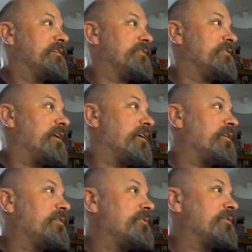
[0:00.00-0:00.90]

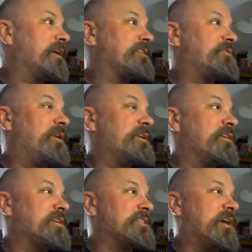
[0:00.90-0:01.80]
So it's quite
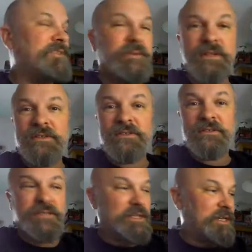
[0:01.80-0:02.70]
nice to have something
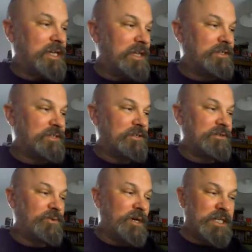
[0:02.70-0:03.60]
that's a cat that's
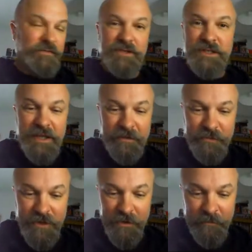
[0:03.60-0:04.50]
quite different to that.
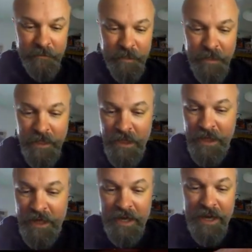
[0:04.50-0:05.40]
So
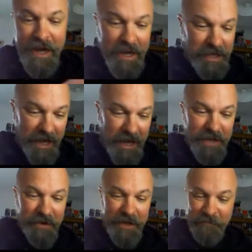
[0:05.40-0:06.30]
in any
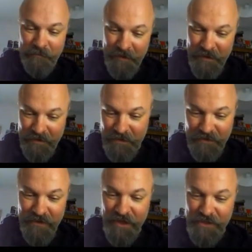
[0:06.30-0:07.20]
anyway,
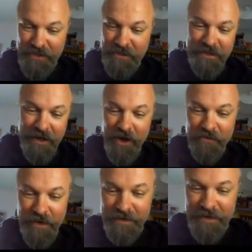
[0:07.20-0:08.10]
distraction
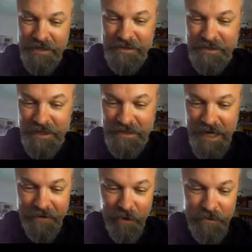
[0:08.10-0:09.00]
over. Let's let's
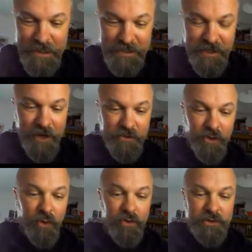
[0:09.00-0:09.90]
carry on with this. So
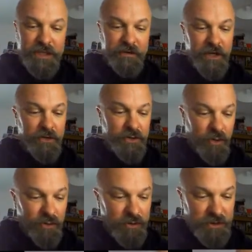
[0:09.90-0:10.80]
doors, there are no
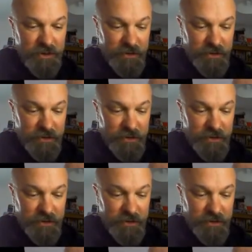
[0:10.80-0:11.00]
doors.